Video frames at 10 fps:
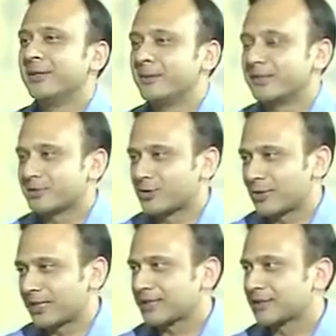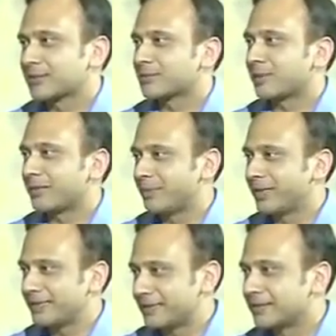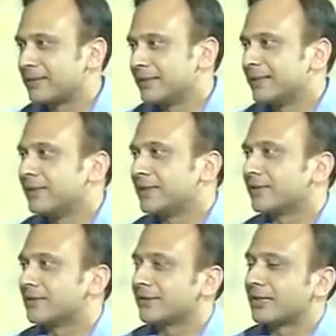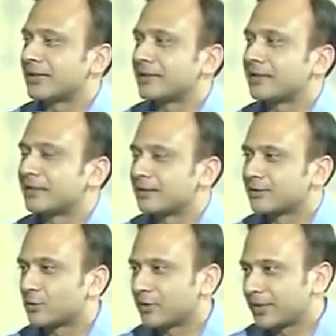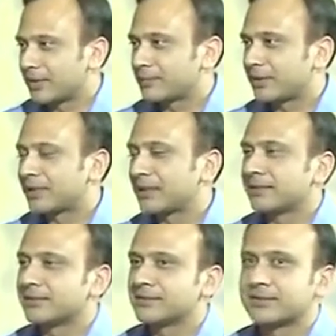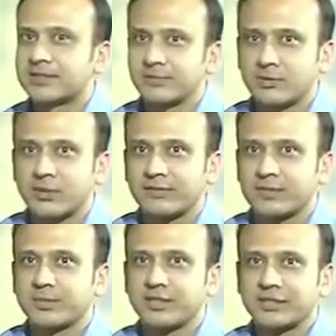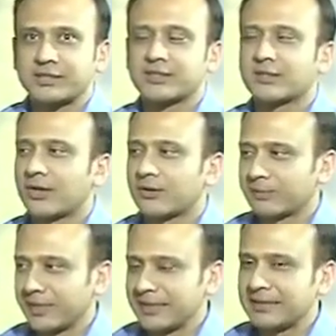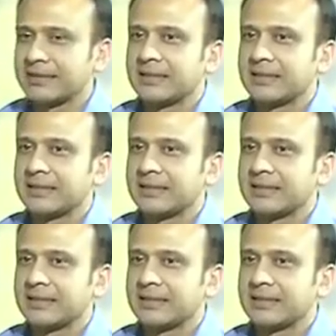Well, the short answer is my pain. You know, that growing up, I seem to have experienced a lot of pain.